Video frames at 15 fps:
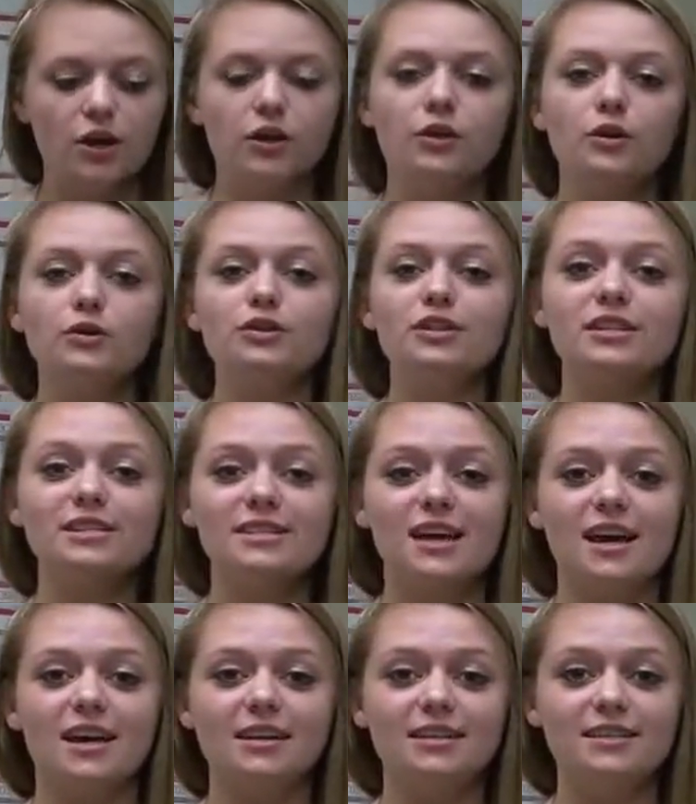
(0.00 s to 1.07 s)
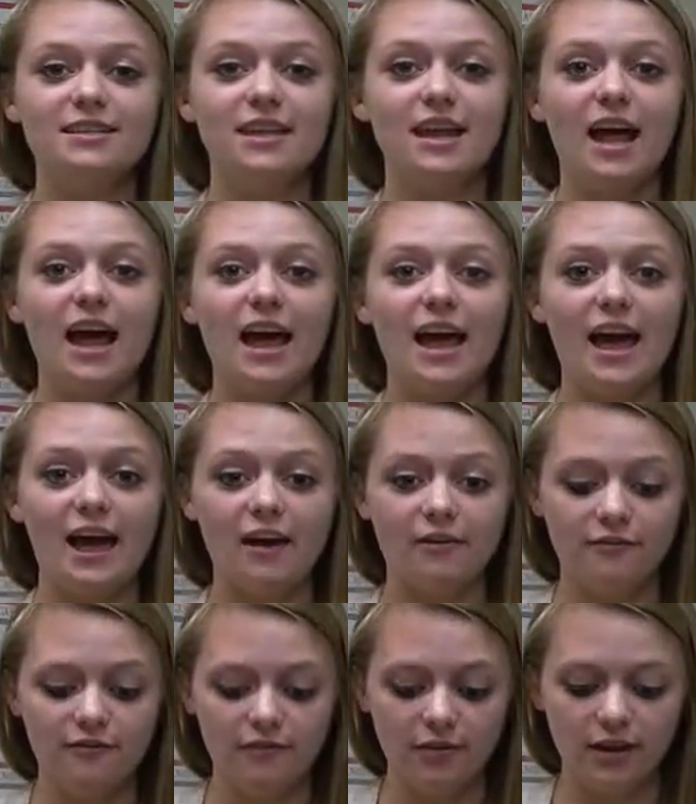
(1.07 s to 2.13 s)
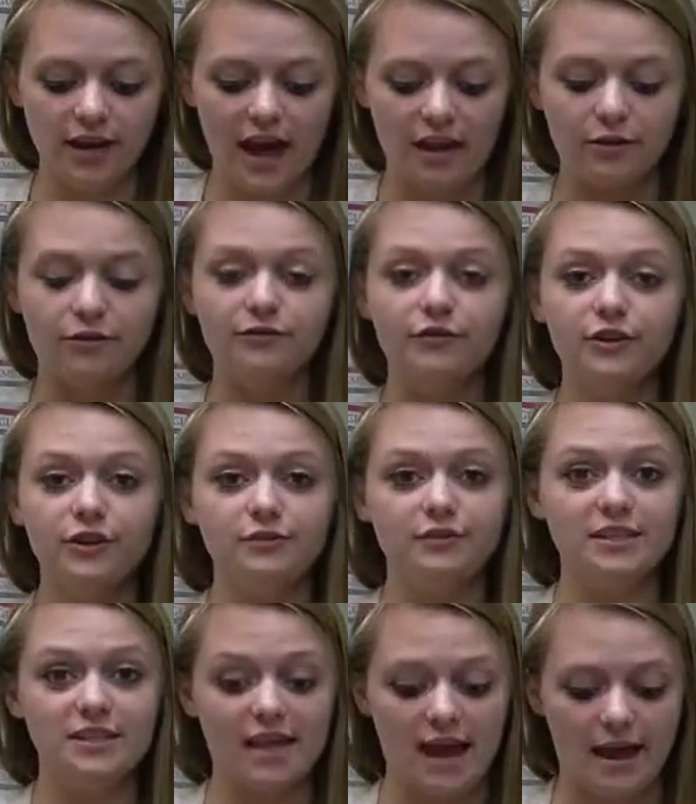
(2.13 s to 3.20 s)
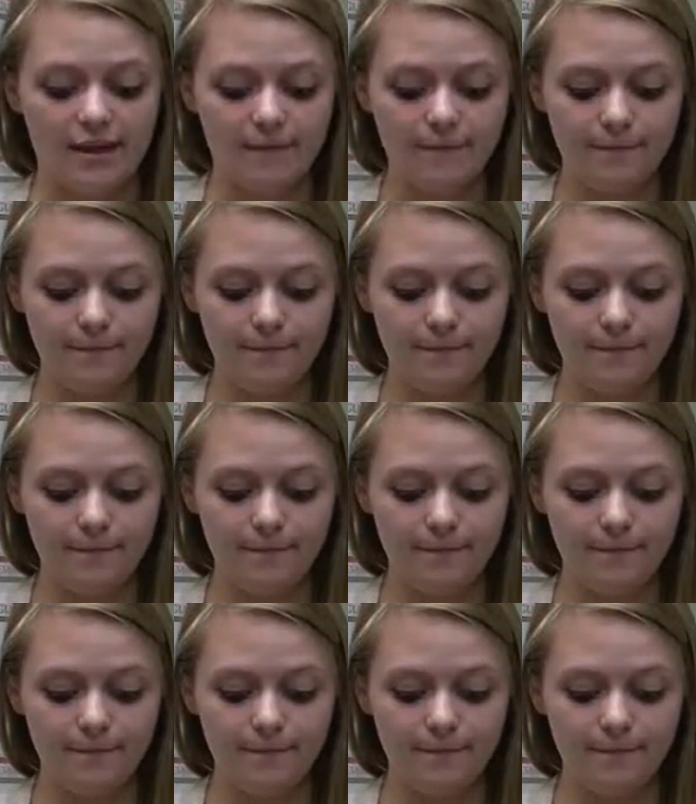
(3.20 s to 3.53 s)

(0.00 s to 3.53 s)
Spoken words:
Those are the signs that I have gathered for you today.